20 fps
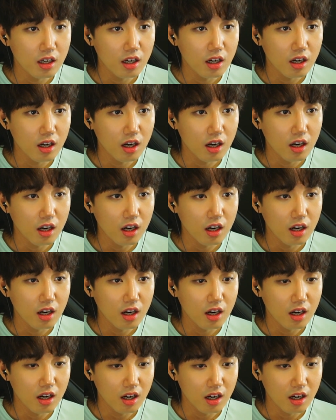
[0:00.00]

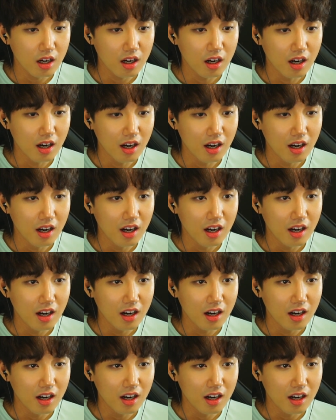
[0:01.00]

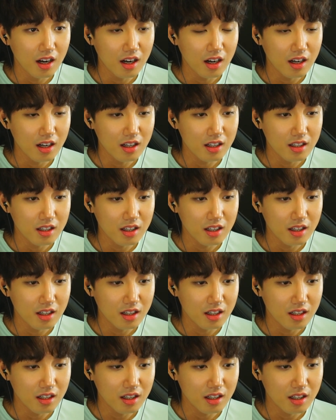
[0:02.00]

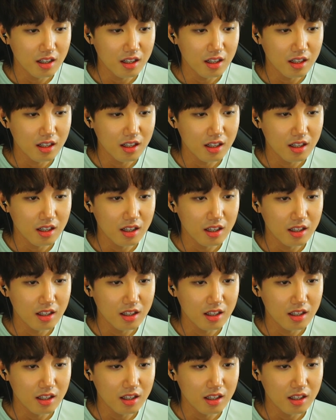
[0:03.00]
(no one is talking)